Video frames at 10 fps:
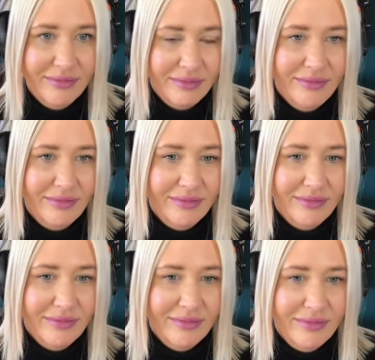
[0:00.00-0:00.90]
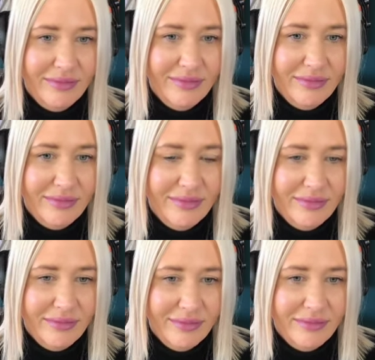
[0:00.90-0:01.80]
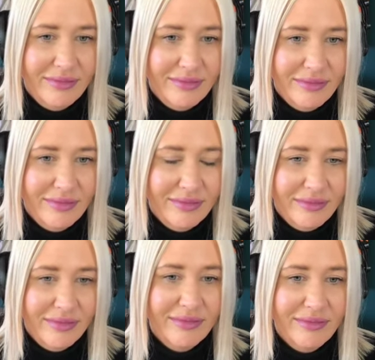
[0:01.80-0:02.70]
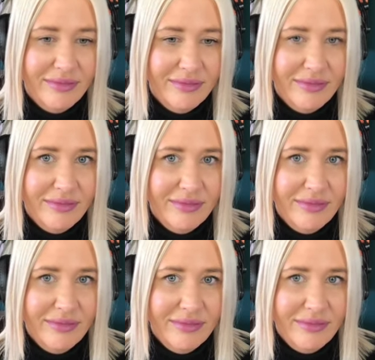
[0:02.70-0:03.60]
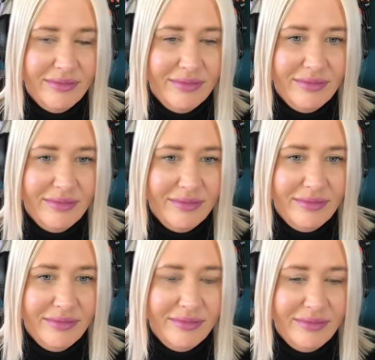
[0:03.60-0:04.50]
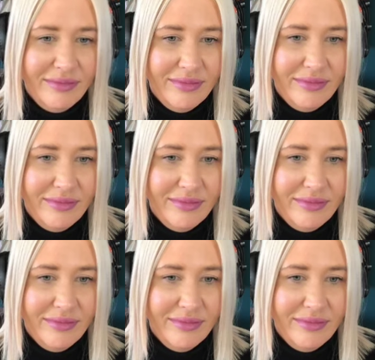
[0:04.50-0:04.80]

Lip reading: The person shown says nothing.